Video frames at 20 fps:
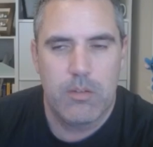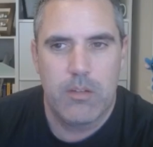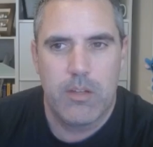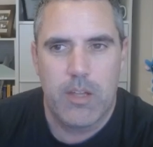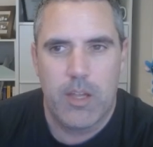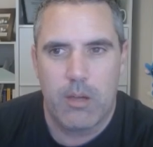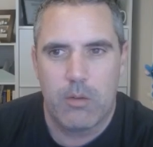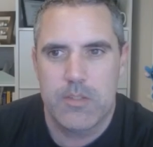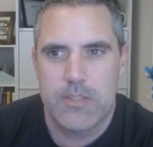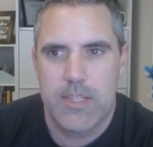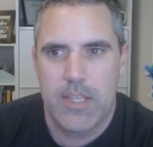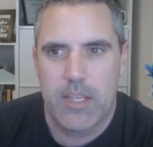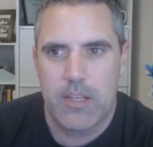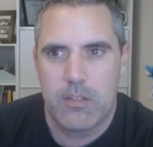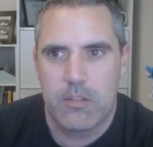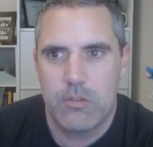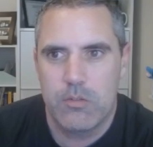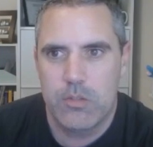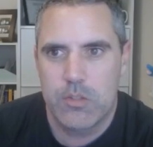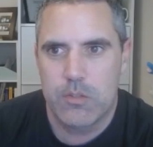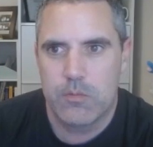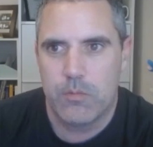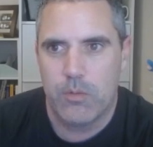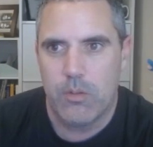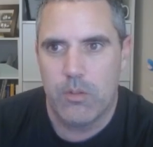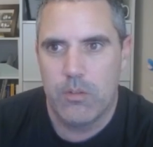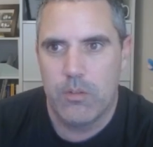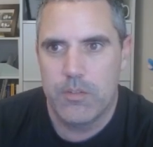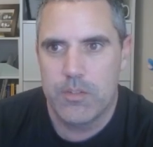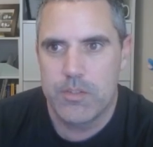How is that
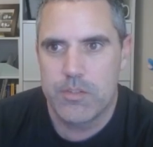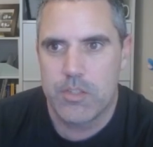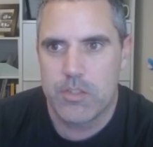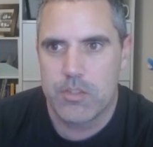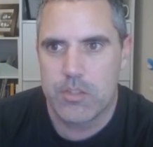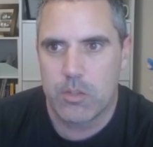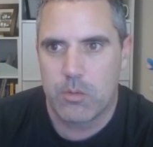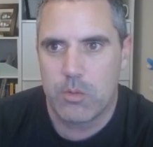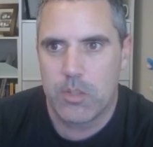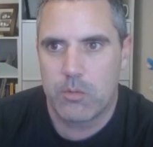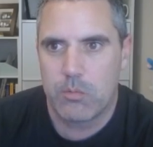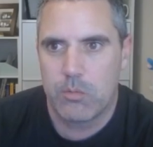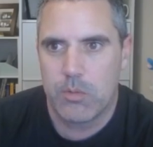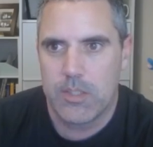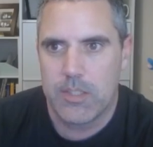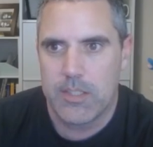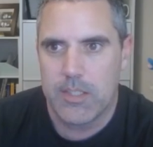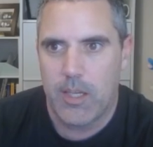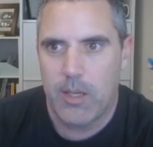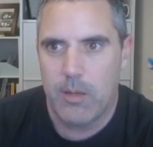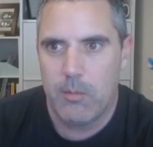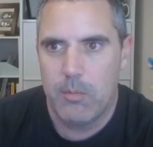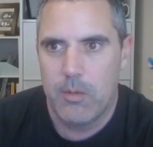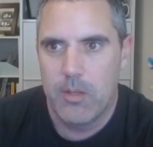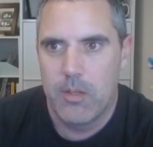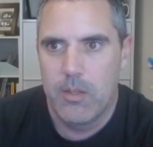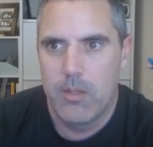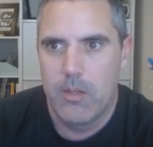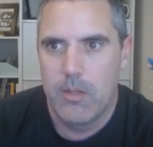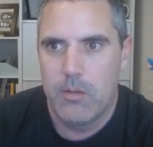useful? This is just a quick recap.
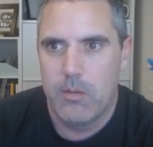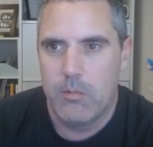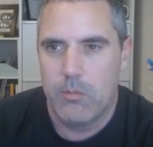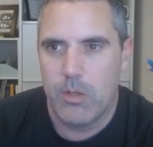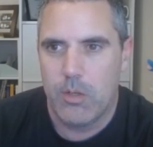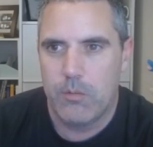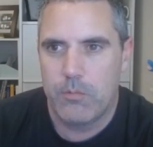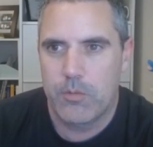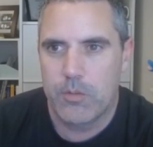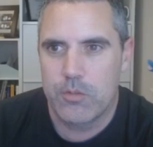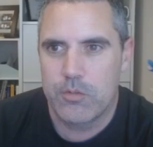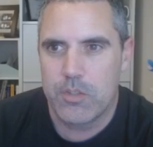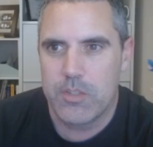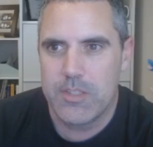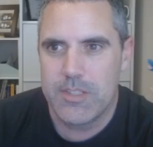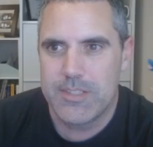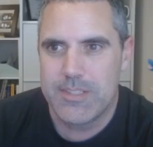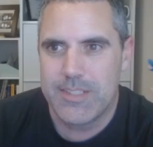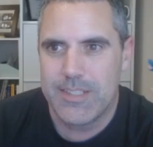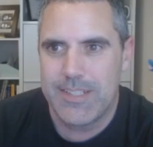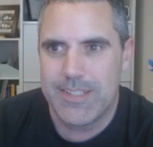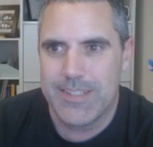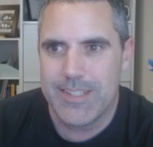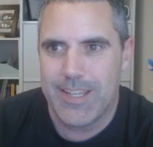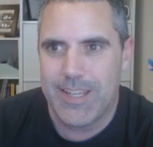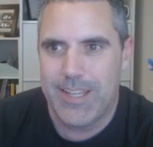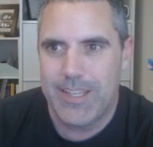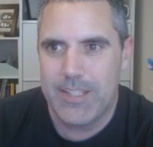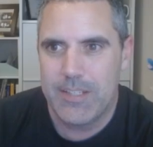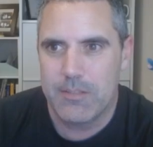Well, if you're trying to study the
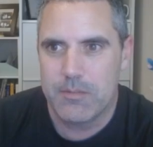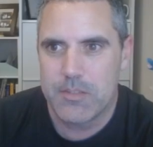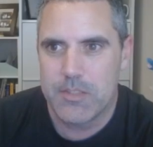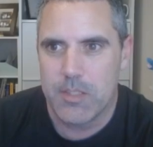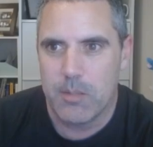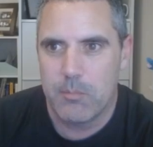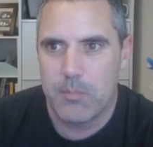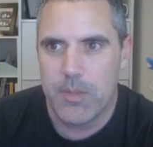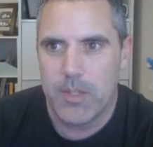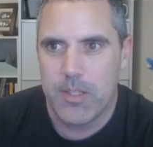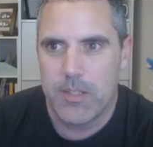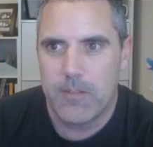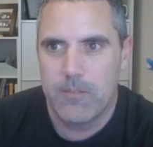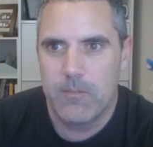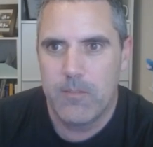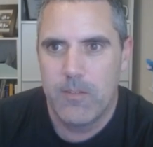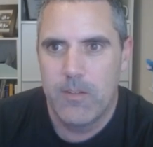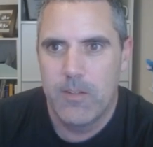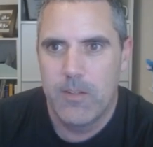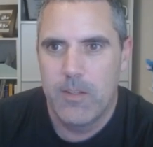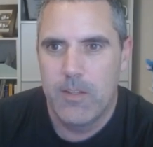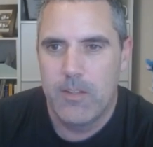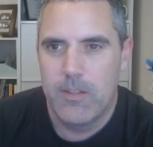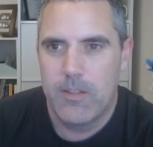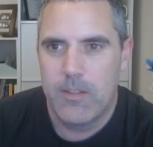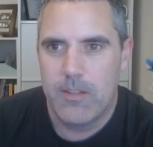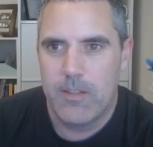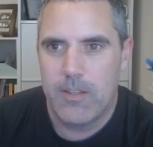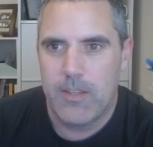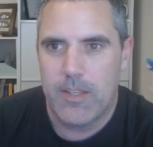height of something,
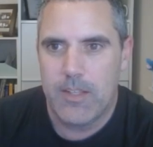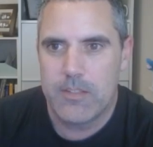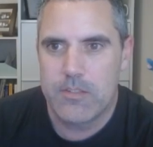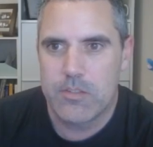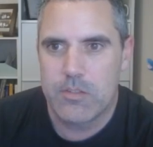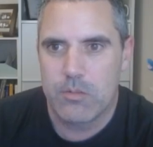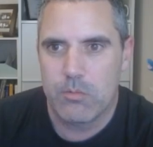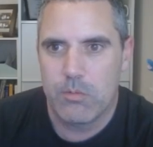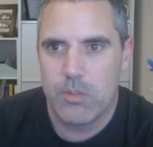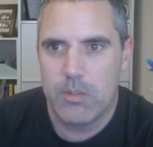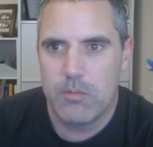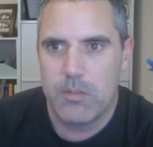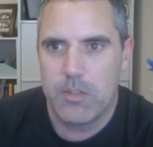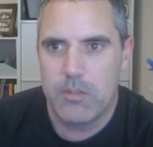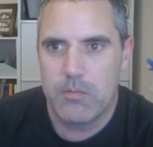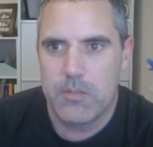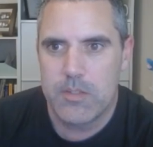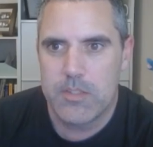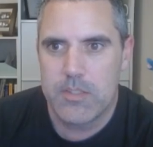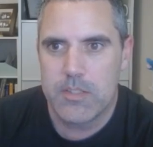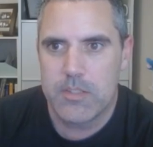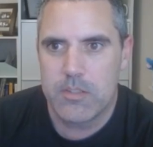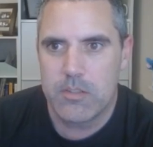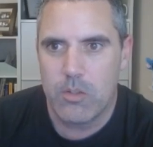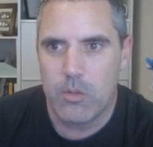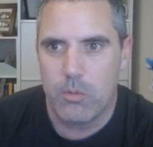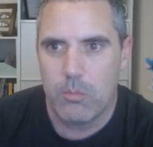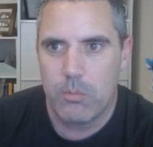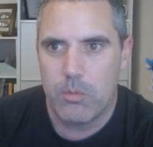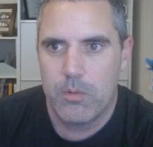its derivative is the
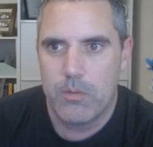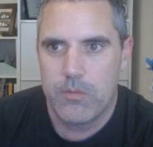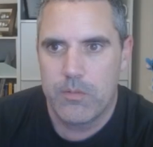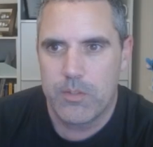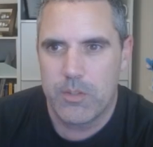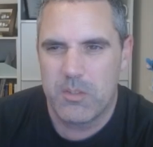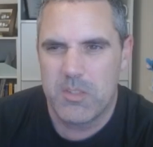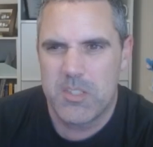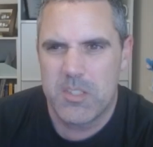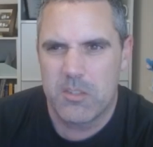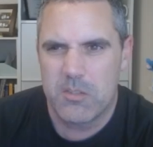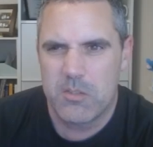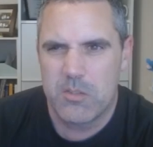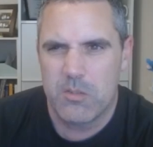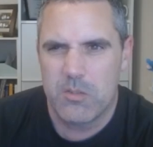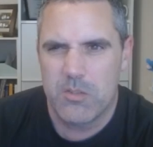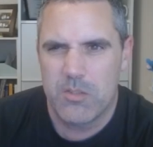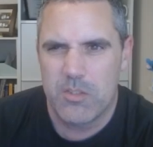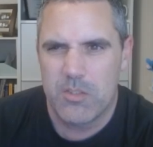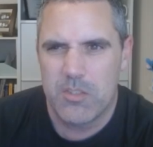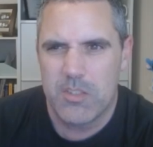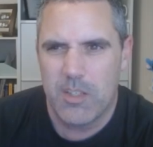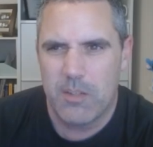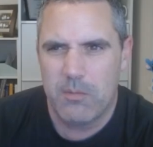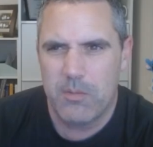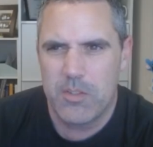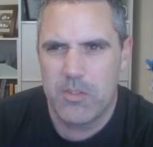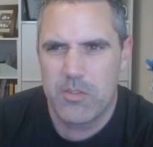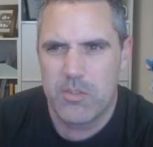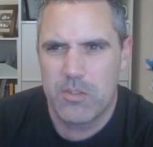slope. So I always tell students, you
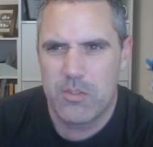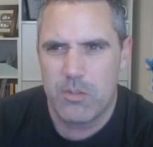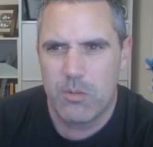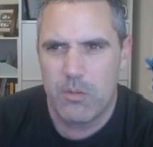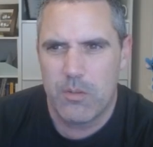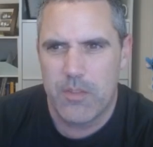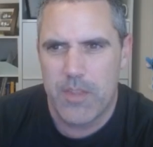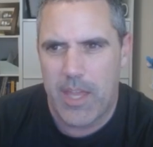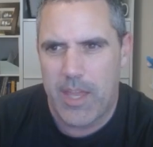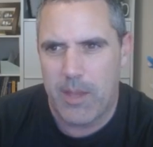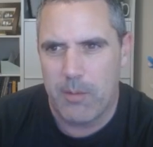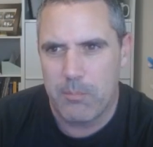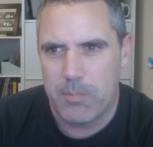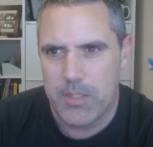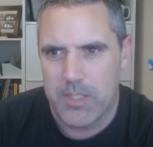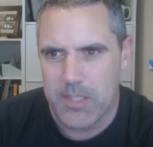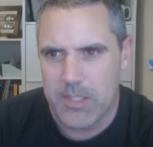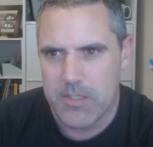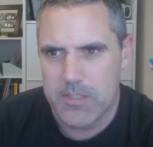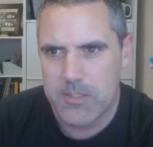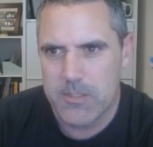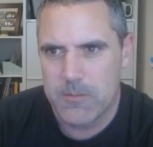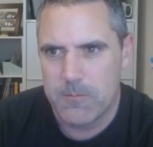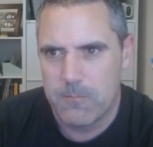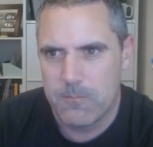definitely should know that piece.